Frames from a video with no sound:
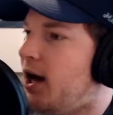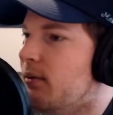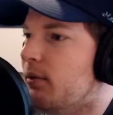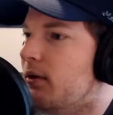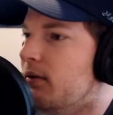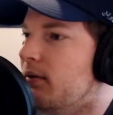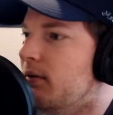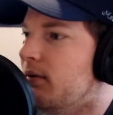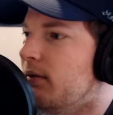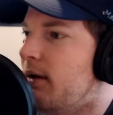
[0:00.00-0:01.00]
Bowl.
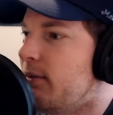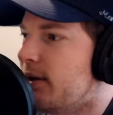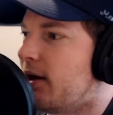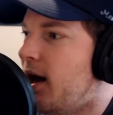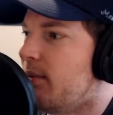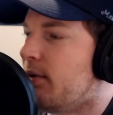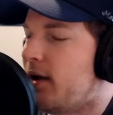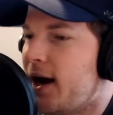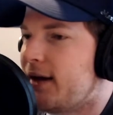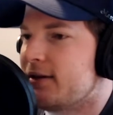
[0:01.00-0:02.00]
That would have been the Cotton Bowl.
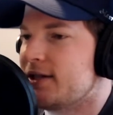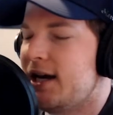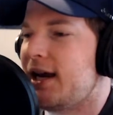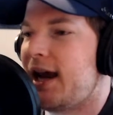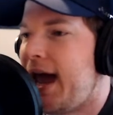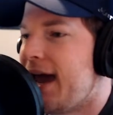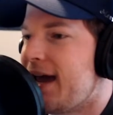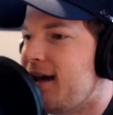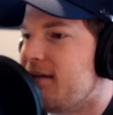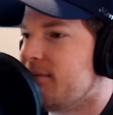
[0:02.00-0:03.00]
Yeah, I got the ticket
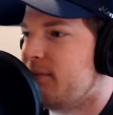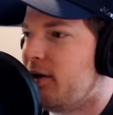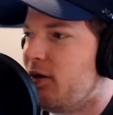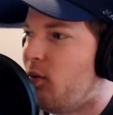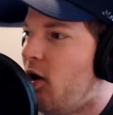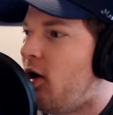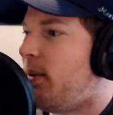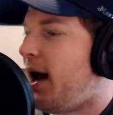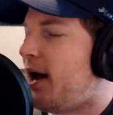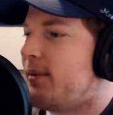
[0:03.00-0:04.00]
hanging on the wall
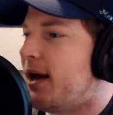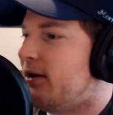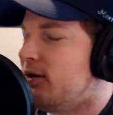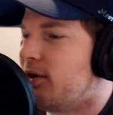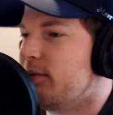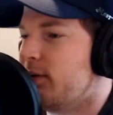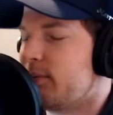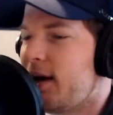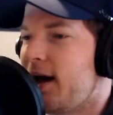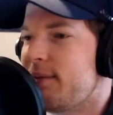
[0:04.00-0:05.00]
behind me. I had to look
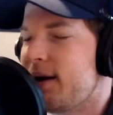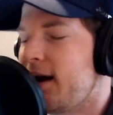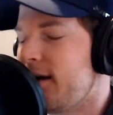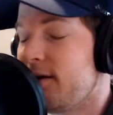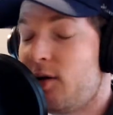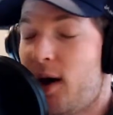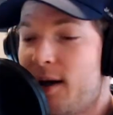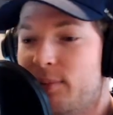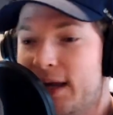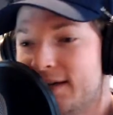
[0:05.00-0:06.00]
behind me. I don't know why I
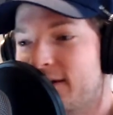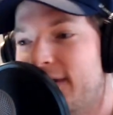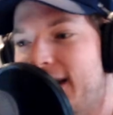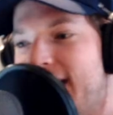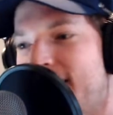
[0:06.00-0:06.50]
blanked on that name.